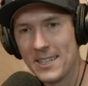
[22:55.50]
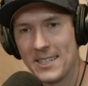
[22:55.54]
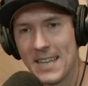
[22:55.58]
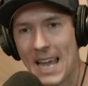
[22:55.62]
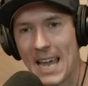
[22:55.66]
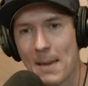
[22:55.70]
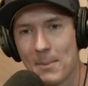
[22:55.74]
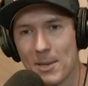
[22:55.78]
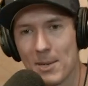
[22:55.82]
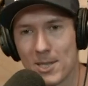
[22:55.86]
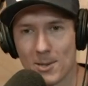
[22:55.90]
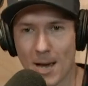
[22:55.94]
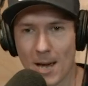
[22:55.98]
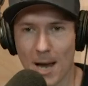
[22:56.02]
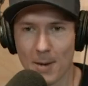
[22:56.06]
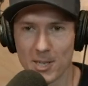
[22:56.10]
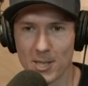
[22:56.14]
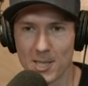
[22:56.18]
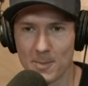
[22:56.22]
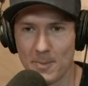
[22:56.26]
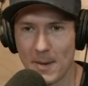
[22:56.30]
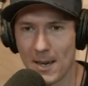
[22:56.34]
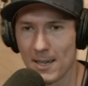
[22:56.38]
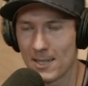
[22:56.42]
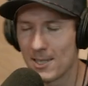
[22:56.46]
Damn it, do I
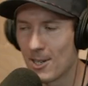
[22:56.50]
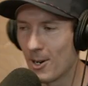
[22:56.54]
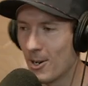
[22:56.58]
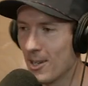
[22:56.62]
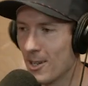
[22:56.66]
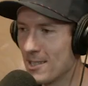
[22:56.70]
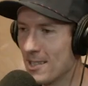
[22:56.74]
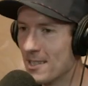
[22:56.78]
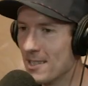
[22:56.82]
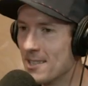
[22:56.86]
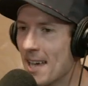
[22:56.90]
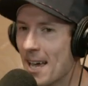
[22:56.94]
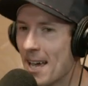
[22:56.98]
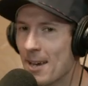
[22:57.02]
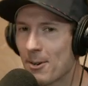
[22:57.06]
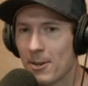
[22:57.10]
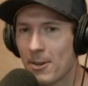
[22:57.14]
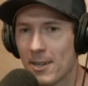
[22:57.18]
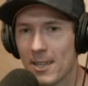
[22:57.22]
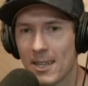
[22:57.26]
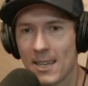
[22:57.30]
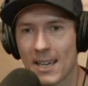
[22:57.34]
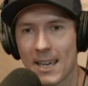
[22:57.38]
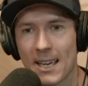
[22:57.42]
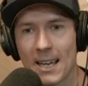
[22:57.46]
respect Tony's
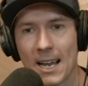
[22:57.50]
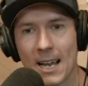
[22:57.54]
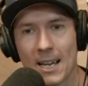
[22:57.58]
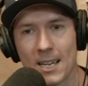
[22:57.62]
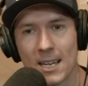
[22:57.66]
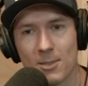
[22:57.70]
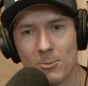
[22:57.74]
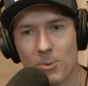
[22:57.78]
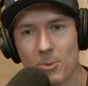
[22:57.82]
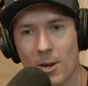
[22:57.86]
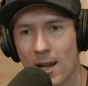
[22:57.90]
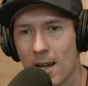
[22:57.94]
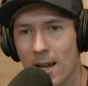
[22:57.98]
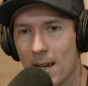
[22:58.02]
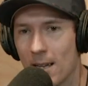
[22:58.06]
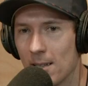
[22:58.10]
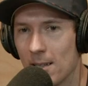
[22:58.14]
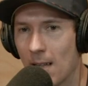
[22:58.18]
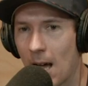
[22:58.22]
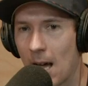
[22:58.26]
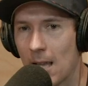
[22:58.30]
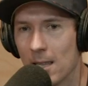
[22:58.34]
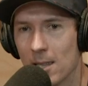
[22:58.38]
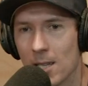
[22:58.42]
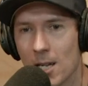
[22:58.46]
integrity, and I I,
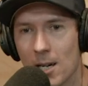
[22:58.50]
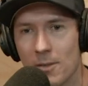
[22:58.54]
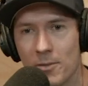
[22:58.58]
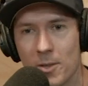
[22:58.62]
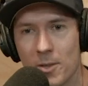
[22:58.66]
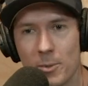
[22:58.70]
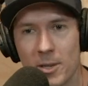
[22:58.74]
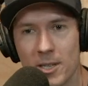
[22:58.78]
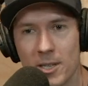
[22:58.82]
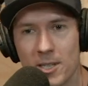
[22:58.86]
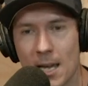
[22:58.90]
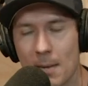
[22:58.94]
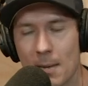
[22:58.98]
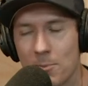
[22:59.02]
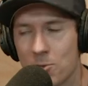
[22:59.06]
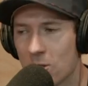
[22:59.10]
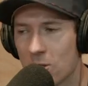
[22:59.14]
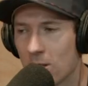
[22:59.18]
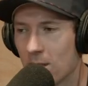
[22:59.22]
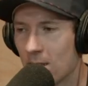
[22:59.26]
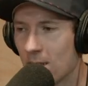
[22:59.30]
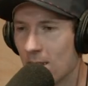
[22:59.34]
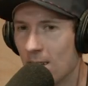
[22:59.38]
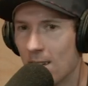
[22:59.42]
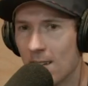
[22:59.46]
I love the
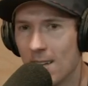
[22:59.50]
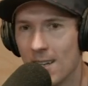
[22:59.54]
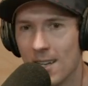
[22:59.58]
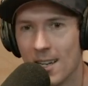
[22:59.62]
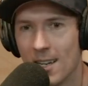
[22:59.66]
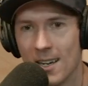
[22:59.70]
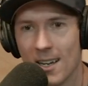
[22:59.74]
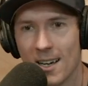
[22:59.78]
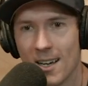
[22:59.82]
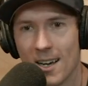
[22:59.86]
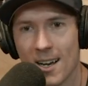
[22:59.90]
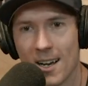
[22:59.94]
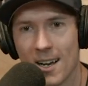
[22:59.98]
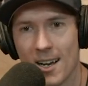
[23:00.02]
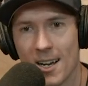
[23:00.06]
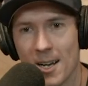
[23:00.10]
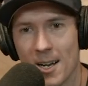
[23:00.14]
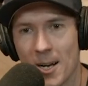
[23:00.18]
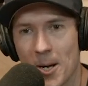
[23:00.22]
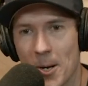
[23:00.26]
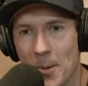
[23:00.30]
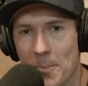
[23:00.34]
redemption. Um,